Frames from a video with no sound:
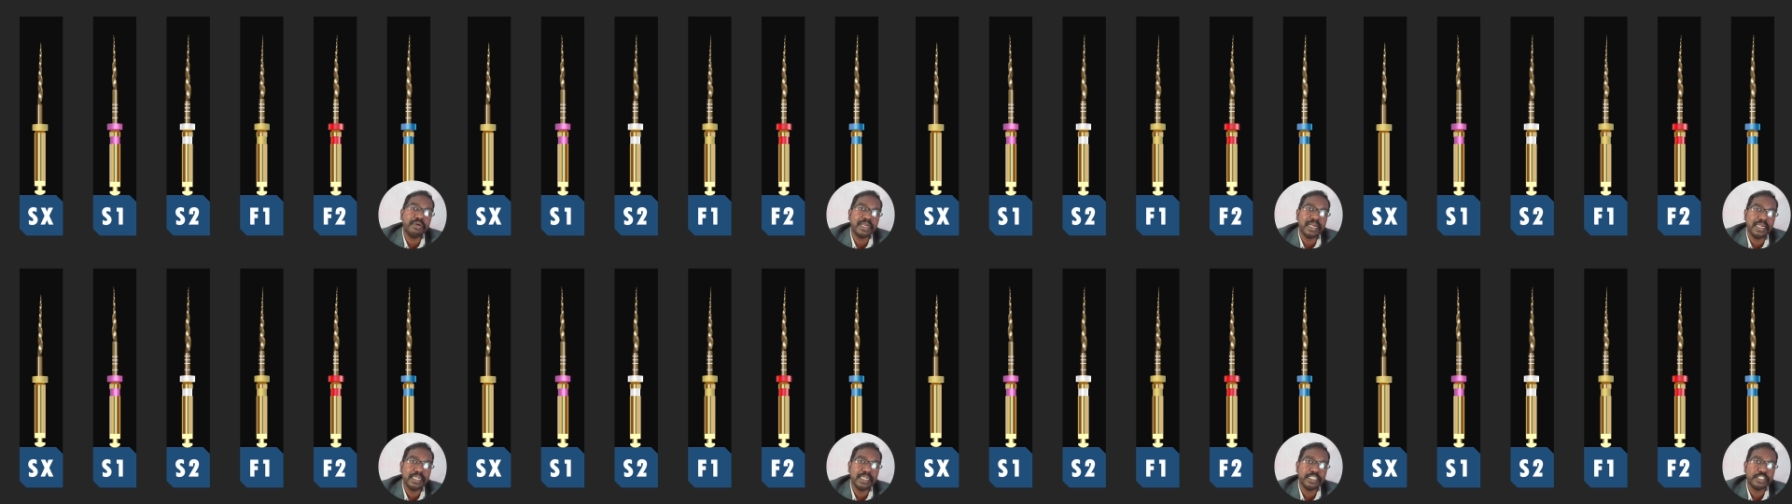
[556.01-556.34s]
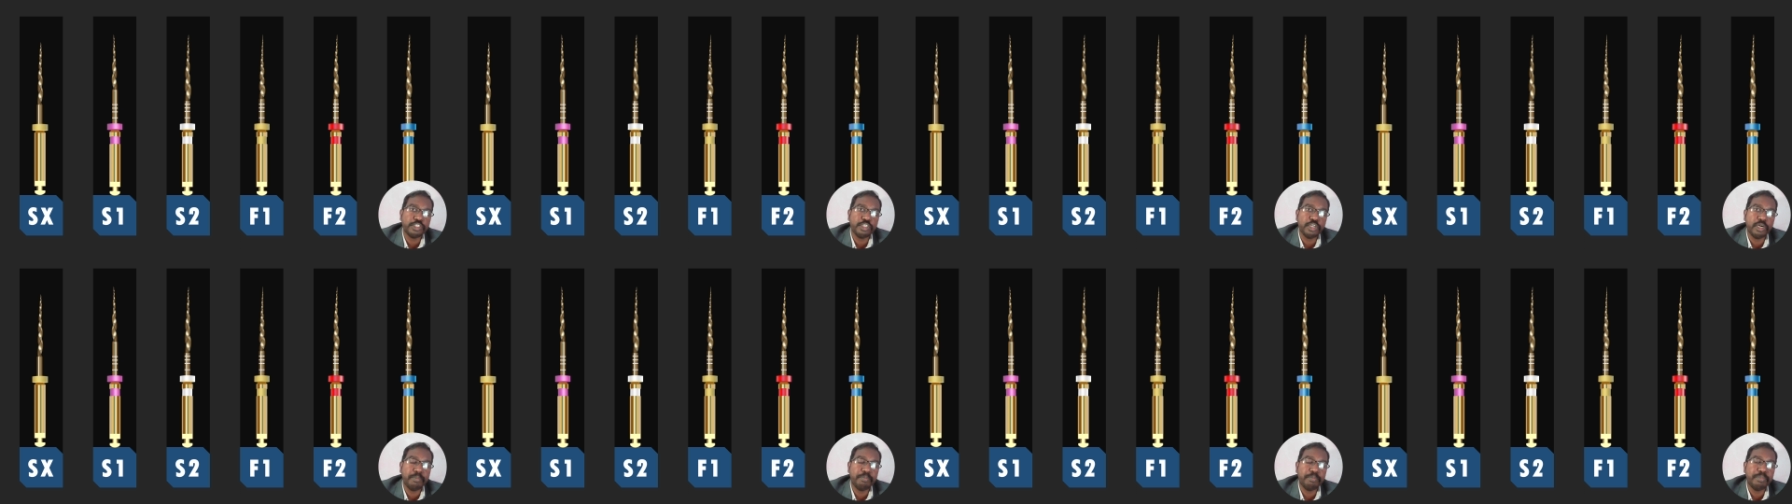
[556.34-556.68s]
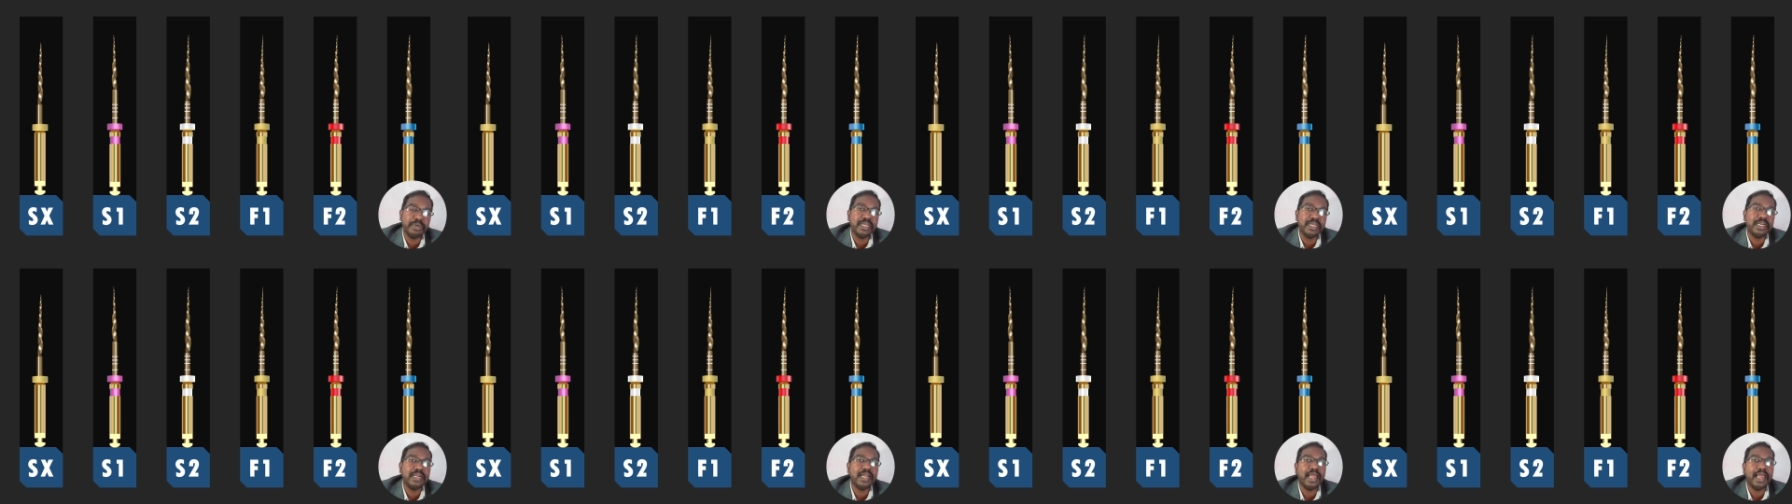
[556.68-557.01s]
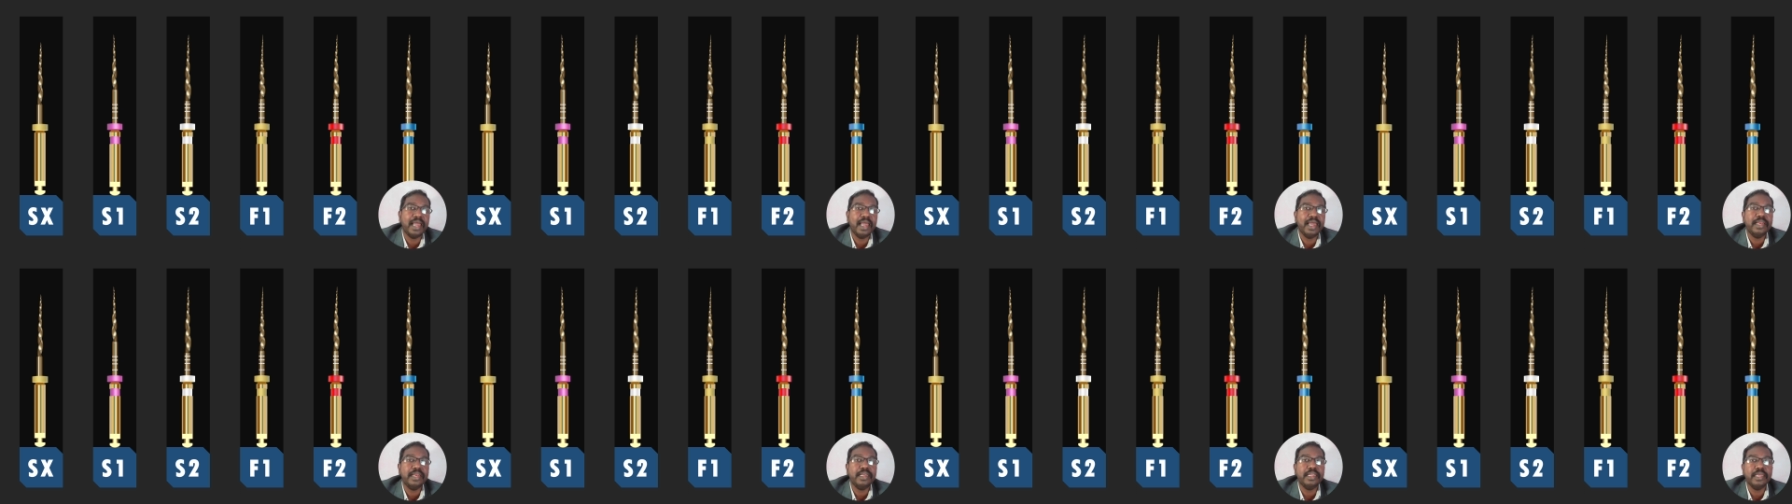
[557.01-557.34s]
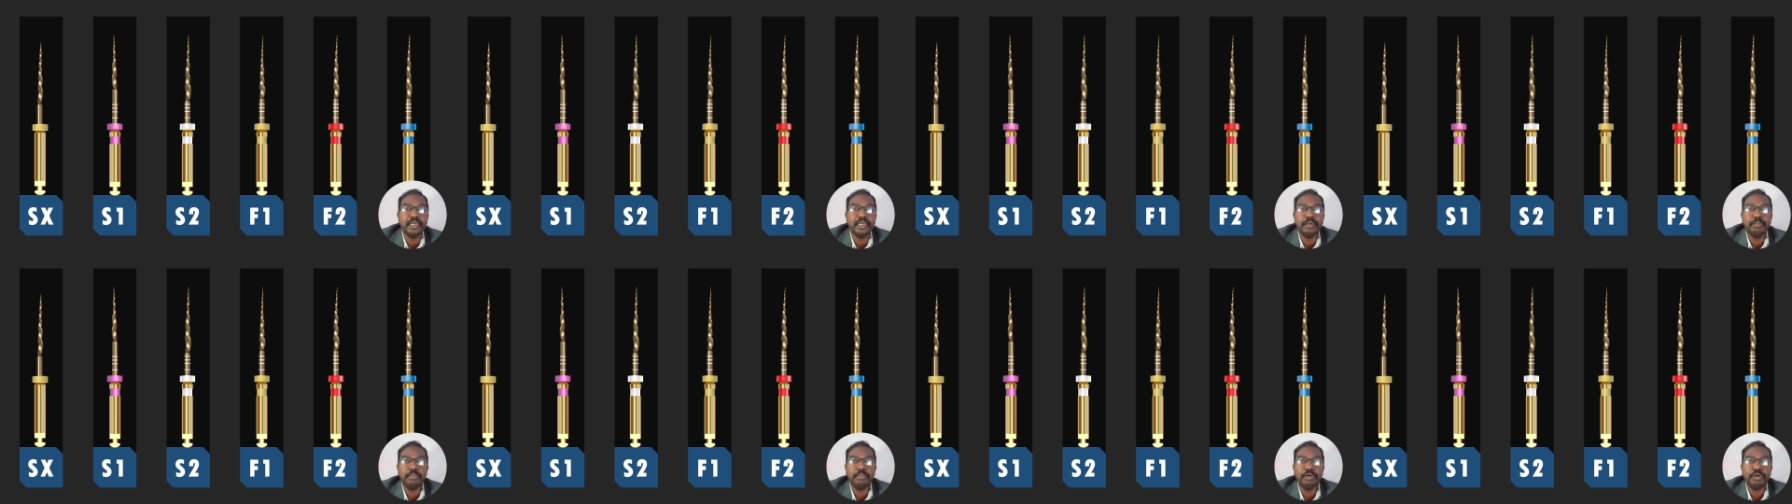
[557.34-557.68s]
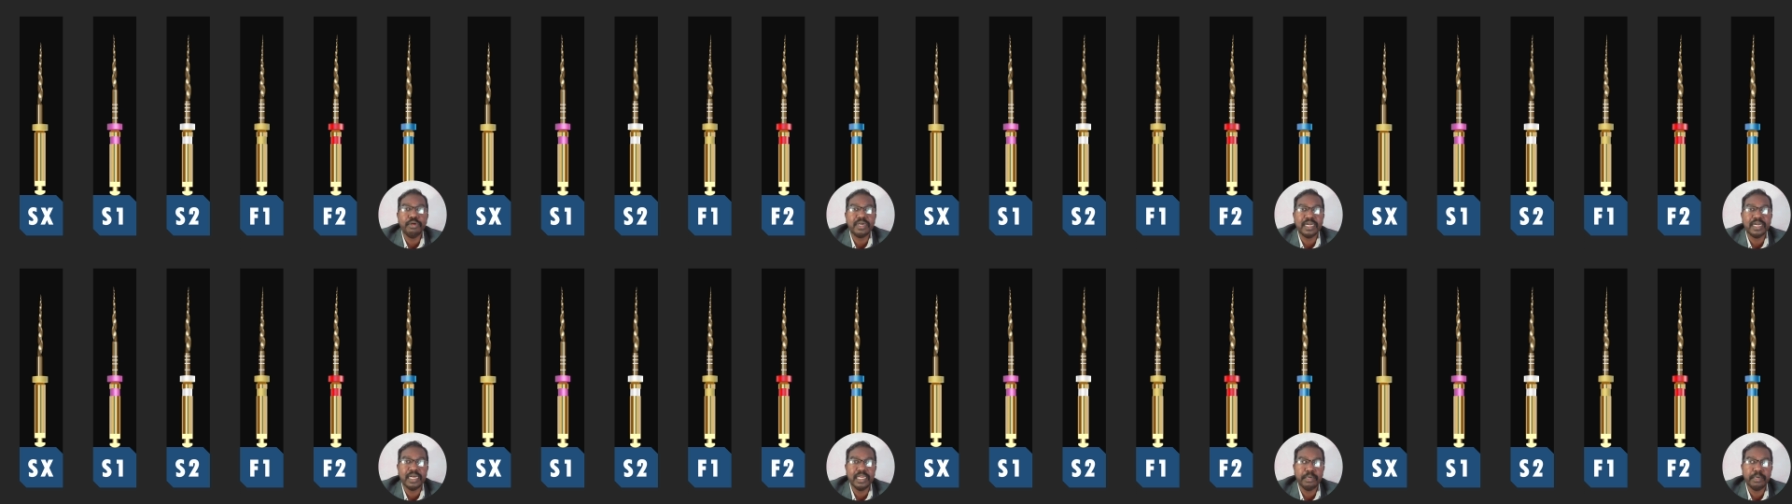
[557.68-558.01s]
color stopper and a
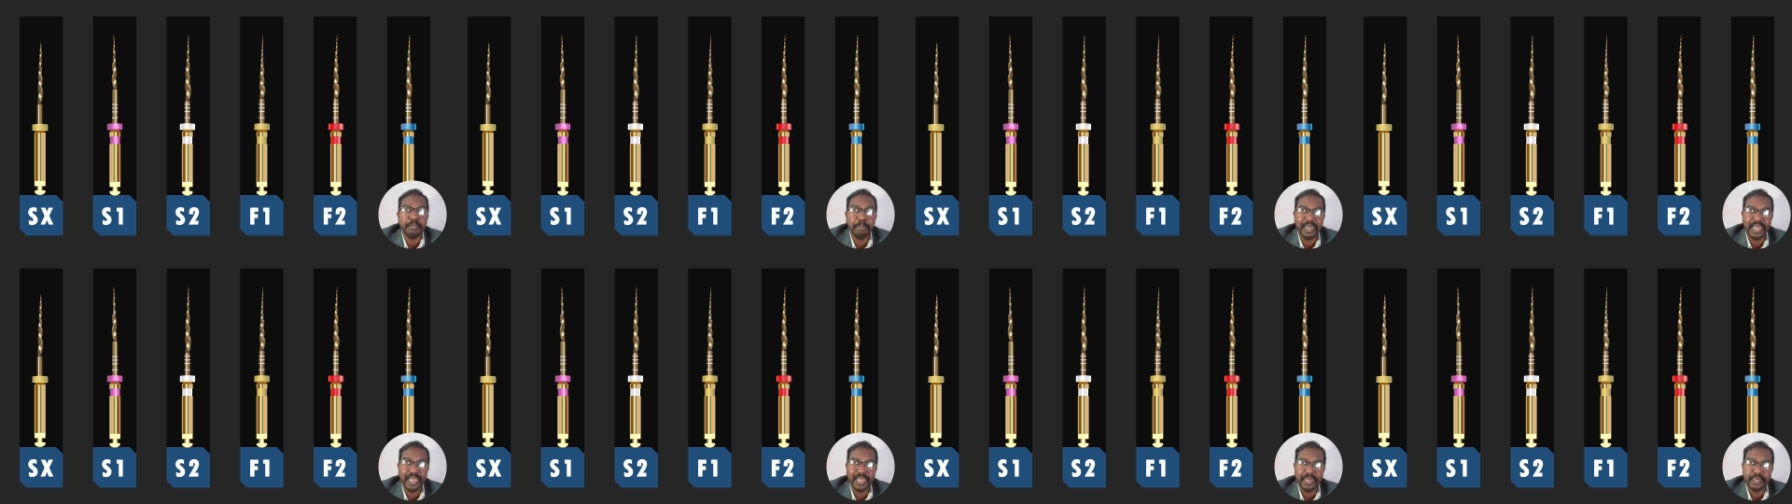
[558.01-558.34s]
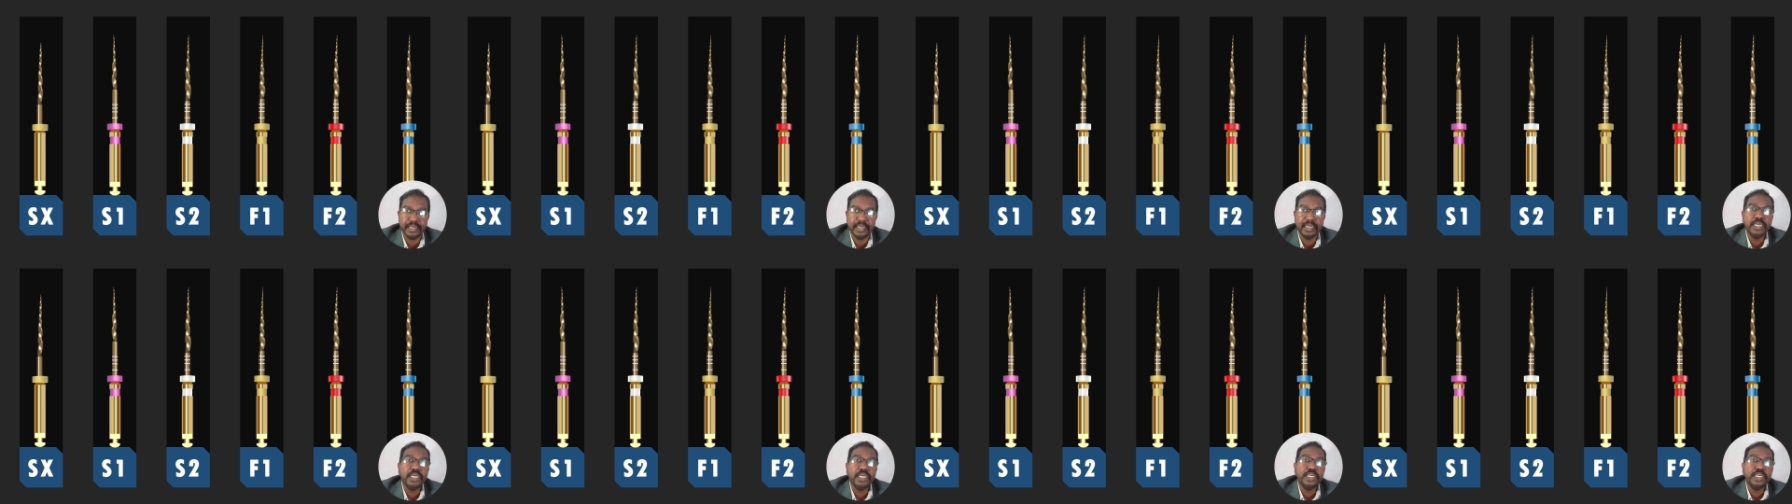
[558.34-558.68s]
blue color band.